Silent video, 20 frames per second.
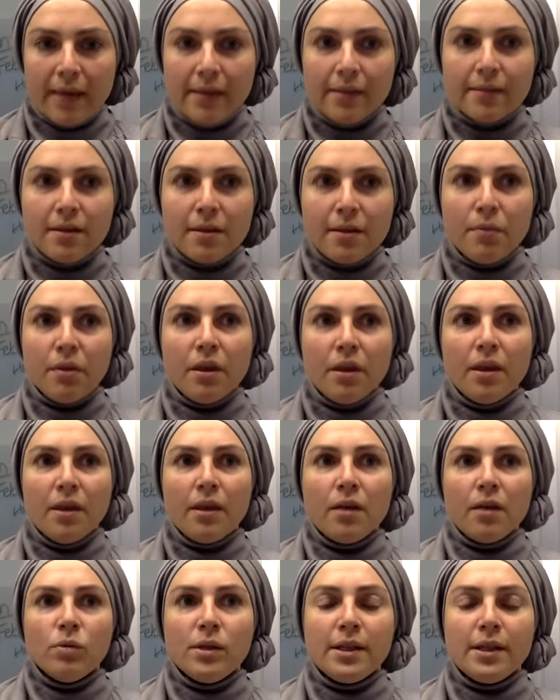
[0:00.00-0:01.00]
as something
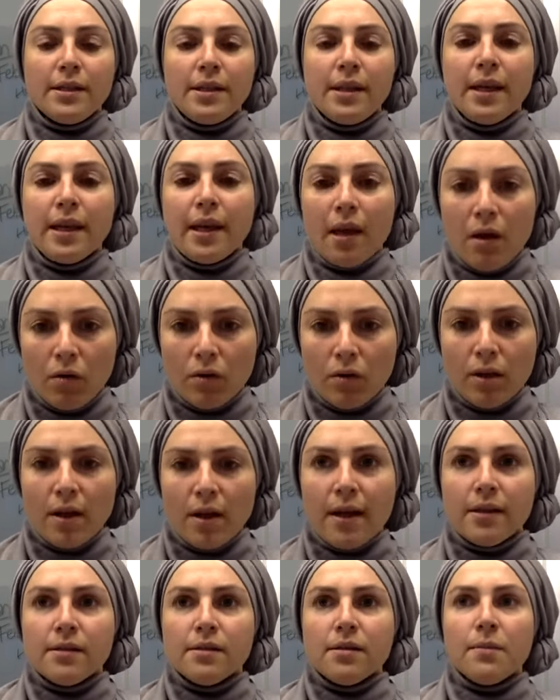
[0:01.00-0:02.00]
that we seek out
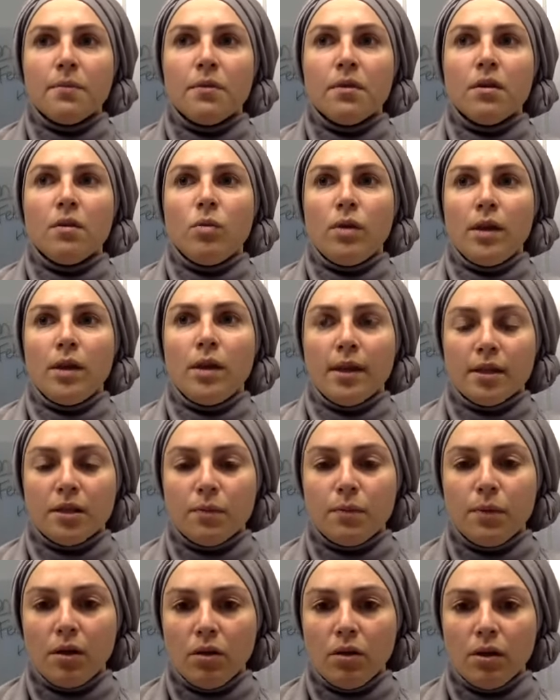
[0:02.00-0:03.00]
and something we
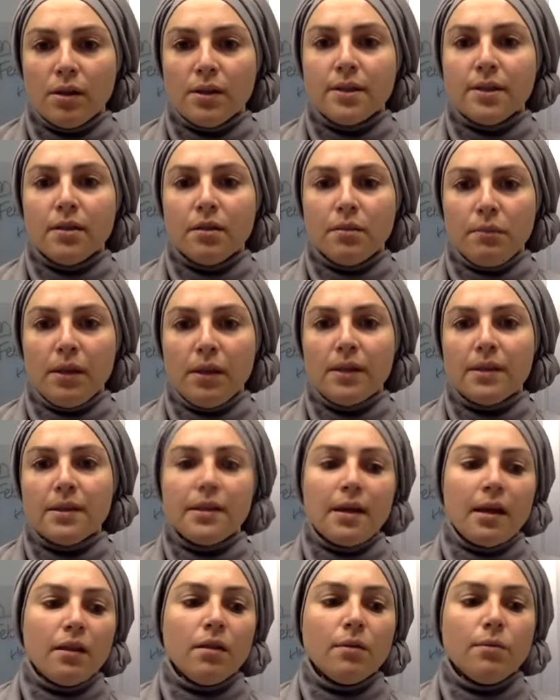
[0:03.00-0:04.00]
experience, it means
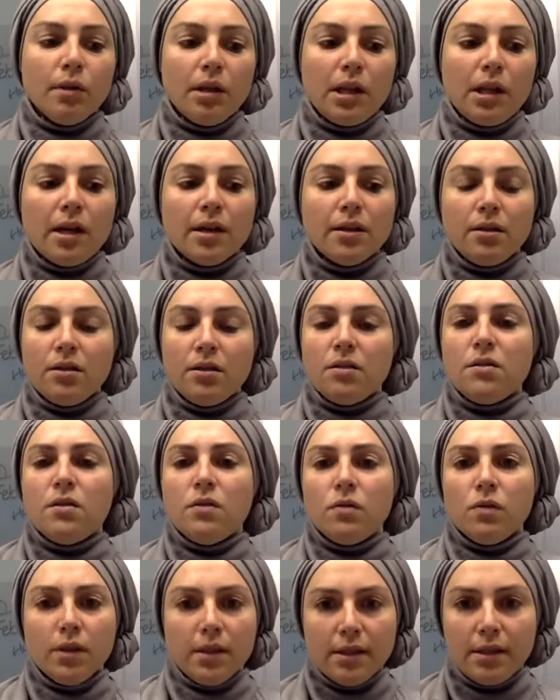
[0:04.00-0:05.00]
that the polarities
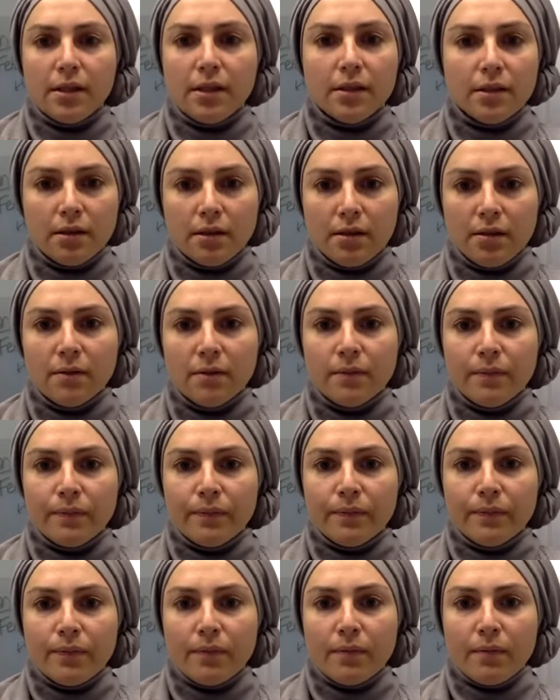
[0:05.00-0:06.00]
do exist.
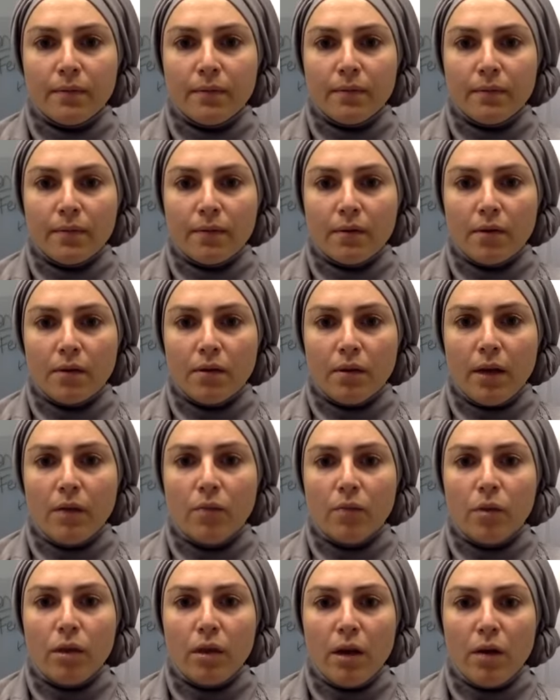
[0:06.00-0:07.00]
Mm.
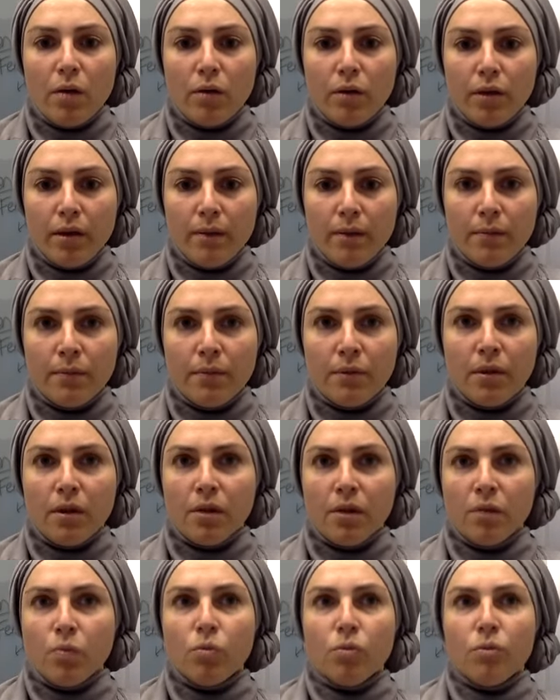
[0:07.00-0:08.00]
And without them,
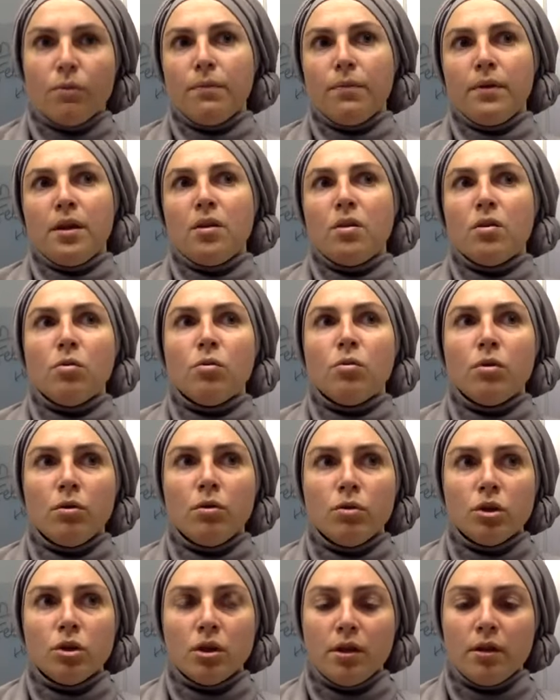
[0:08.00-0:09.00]
there would be no
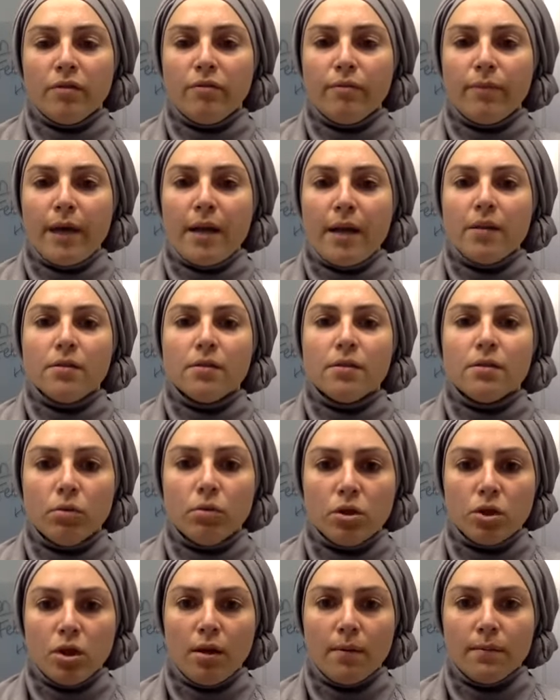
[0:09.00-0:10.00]
notion of balance,
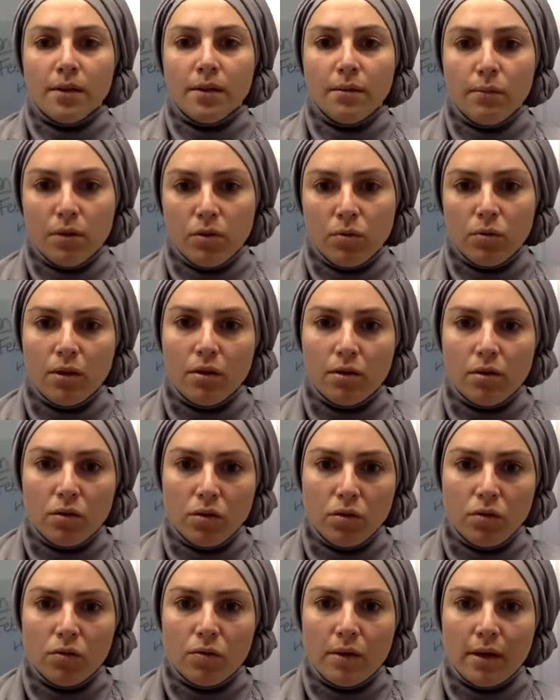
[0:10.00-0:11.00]
which comes in between the two.